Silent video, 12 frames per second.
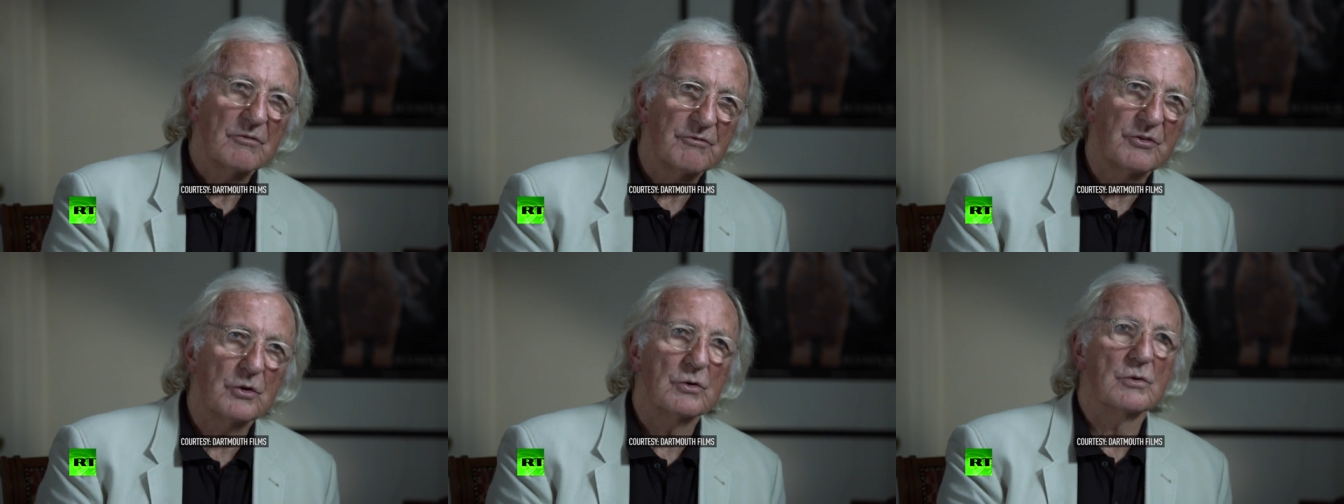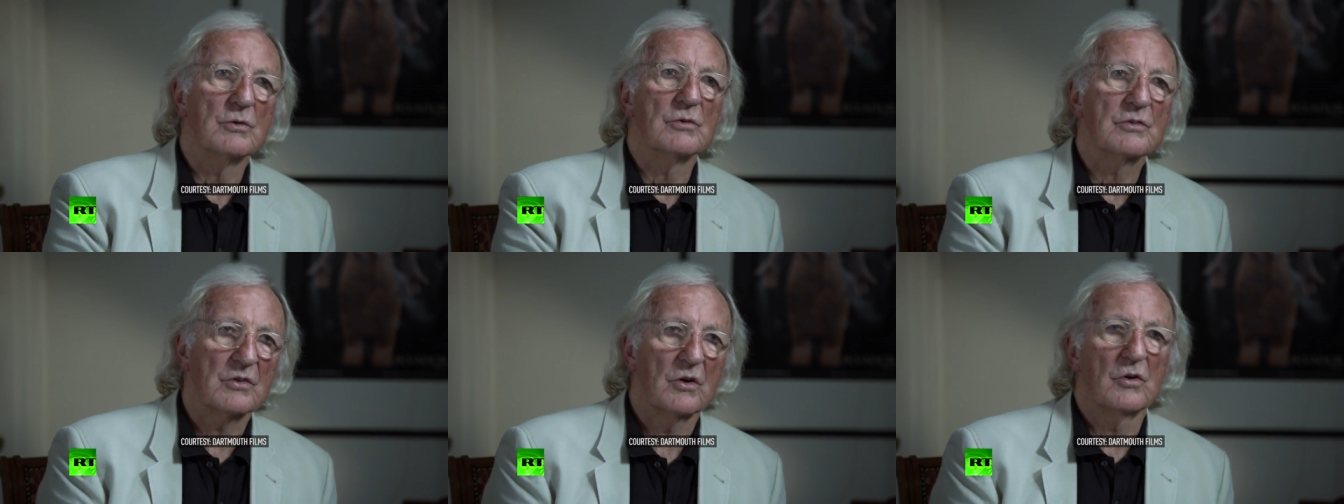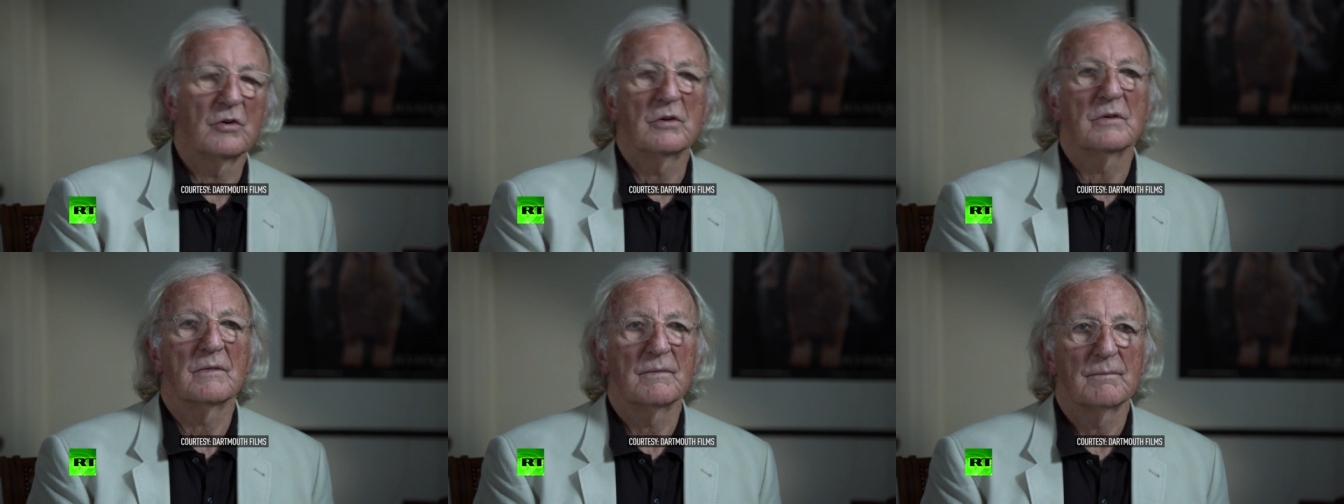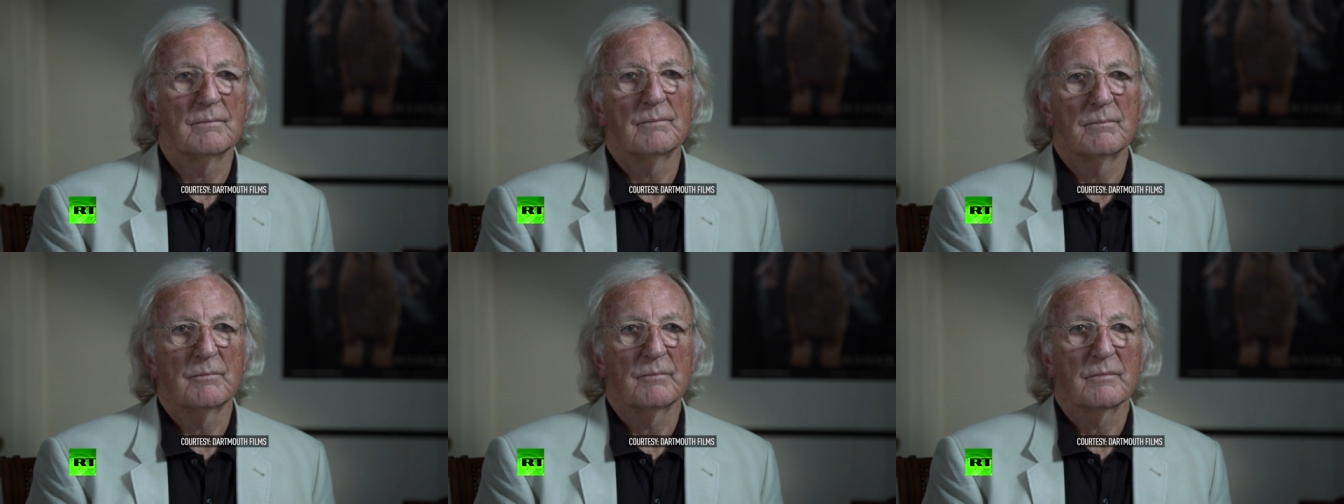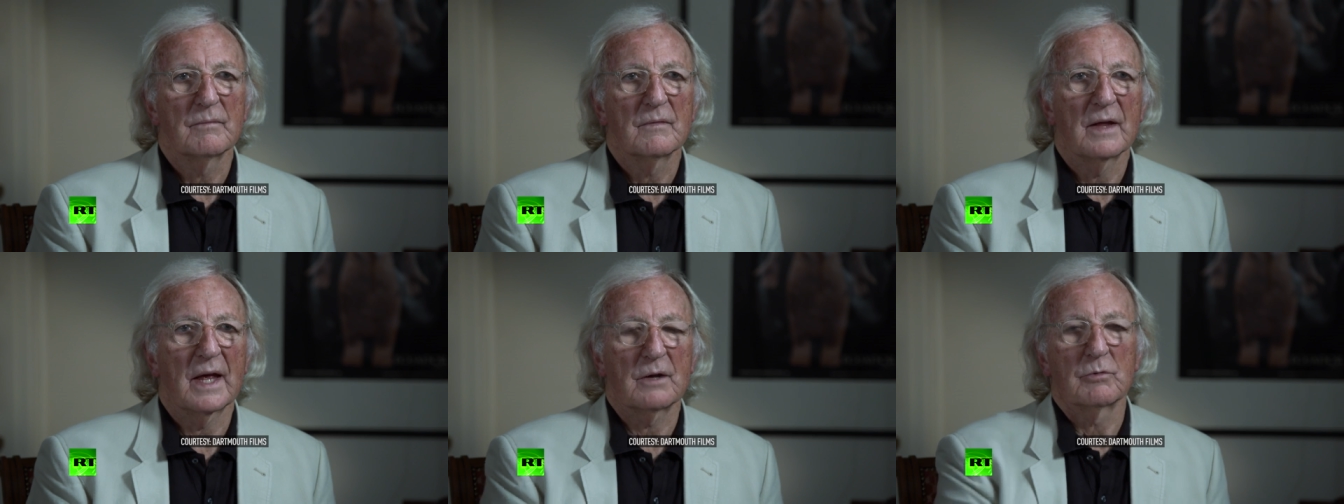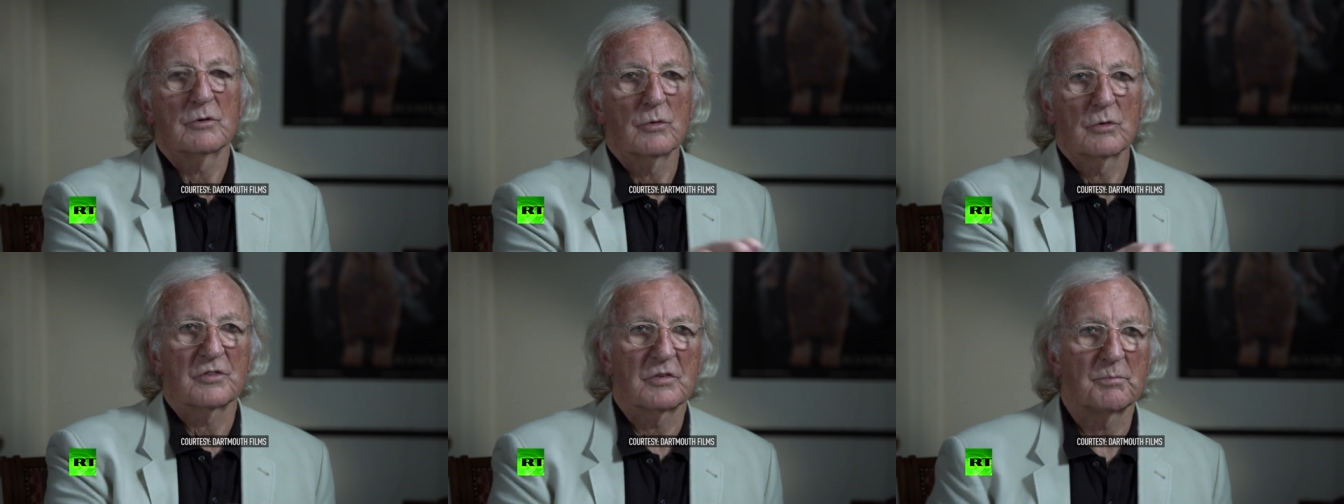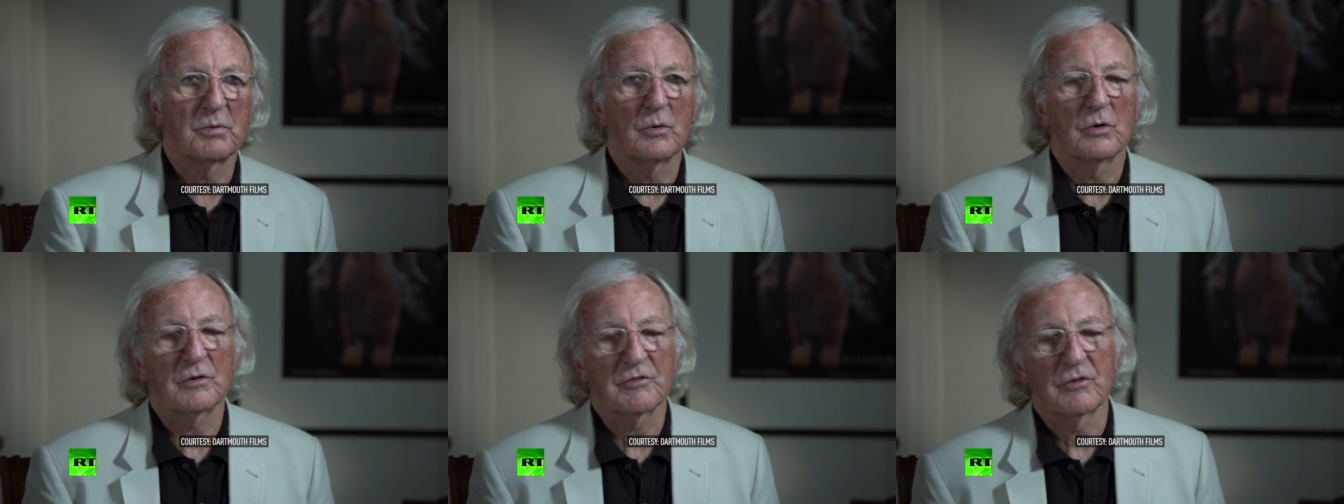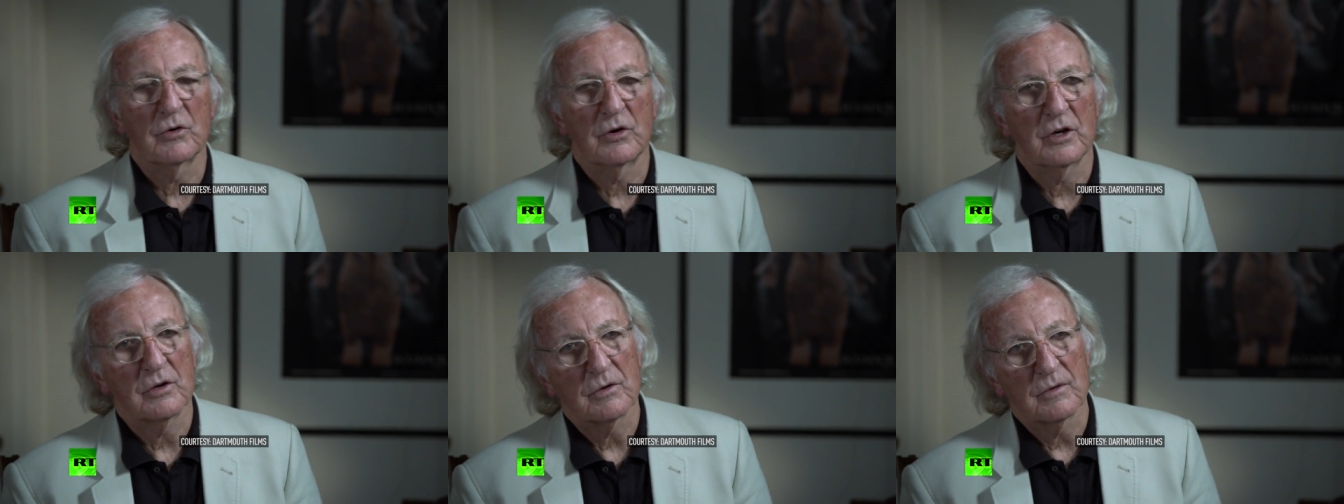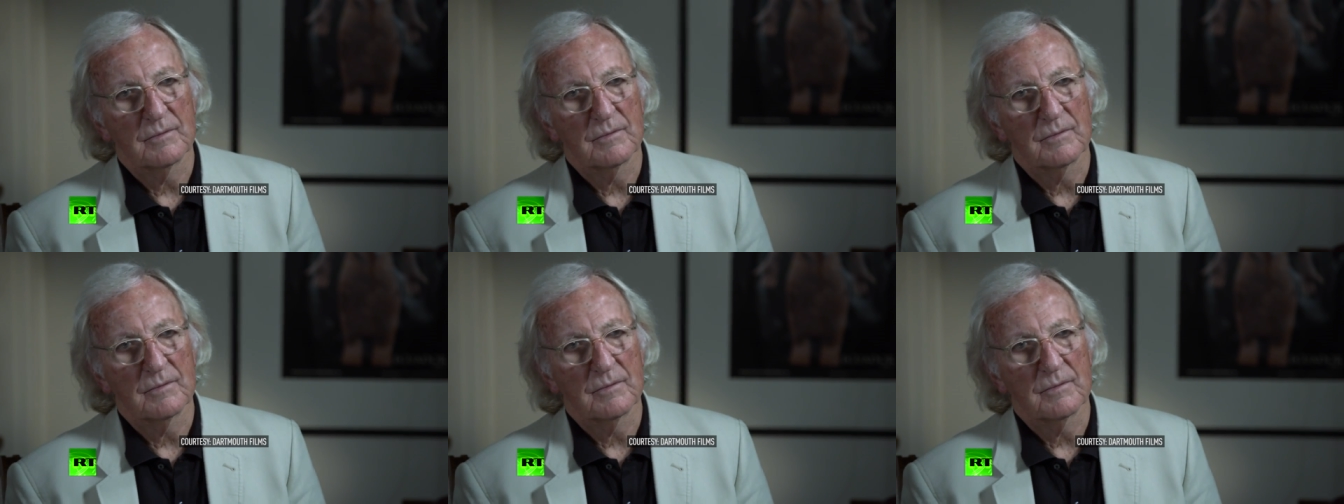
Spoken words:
views on Ecuador's support for you?